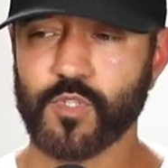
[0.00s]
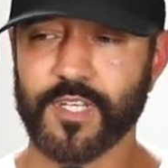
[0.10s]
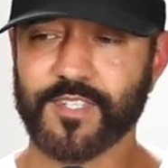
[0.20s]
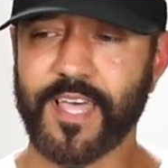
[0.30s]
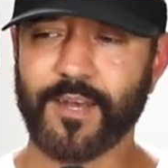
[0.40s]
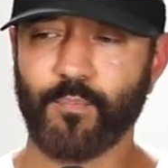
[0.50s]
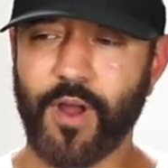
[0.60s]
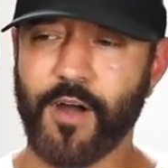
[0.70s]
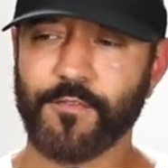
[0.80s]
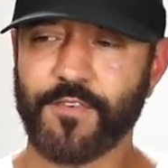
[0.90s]
is that
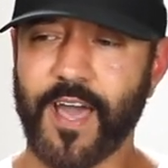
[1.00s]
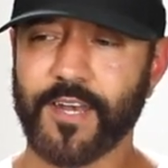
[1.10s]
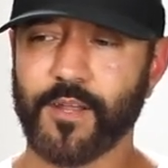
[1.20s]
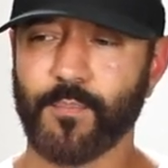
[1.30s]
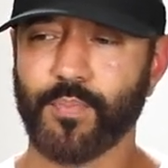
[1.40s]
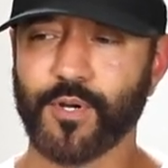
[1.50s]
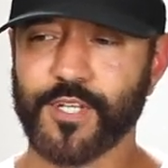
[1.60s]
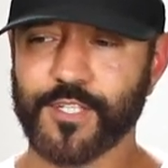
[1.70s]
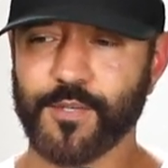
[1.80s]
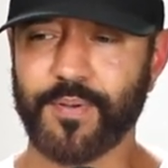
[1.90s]
brown fat
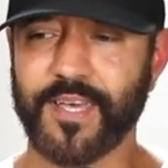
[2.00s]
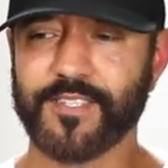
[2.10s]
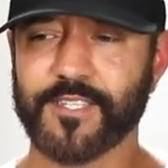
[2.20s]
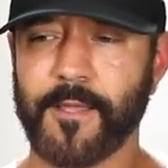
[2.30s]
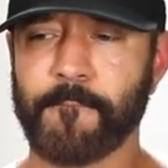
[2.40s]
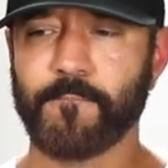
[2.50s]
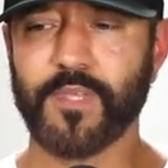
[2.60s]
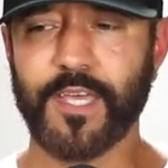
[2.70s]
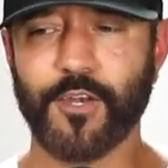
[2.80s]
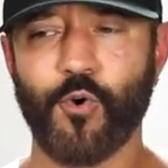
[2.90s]
participates in